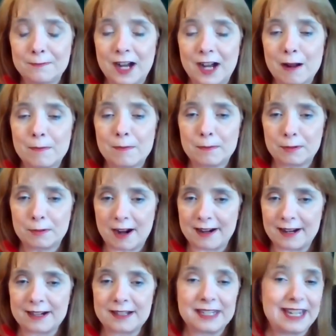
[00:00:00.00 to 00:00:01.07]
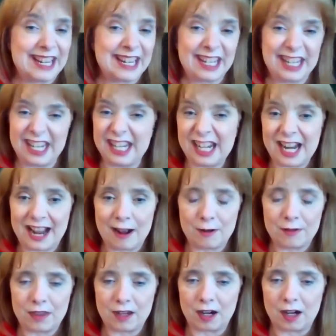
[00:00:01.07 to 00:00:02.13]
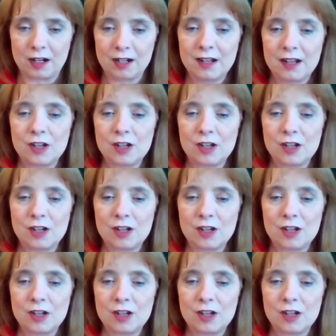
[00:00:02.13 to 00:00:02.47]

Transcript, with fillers: viable product and get it out there.